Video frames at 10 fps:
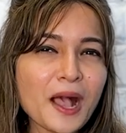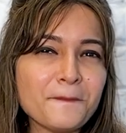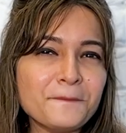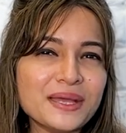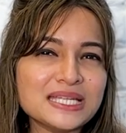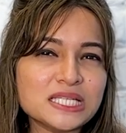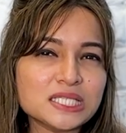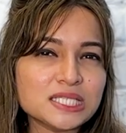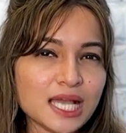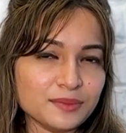a bit
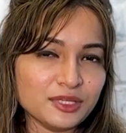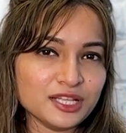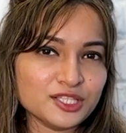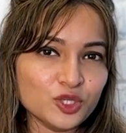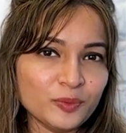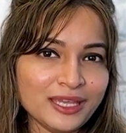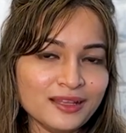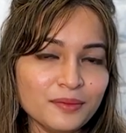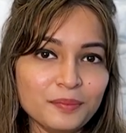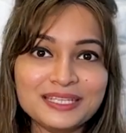time
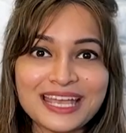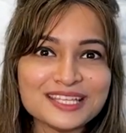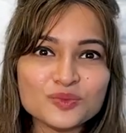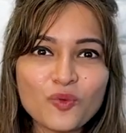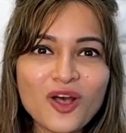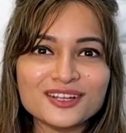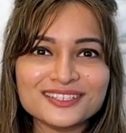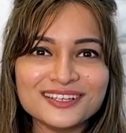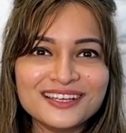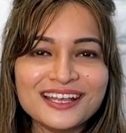consuming, but guess
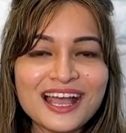what?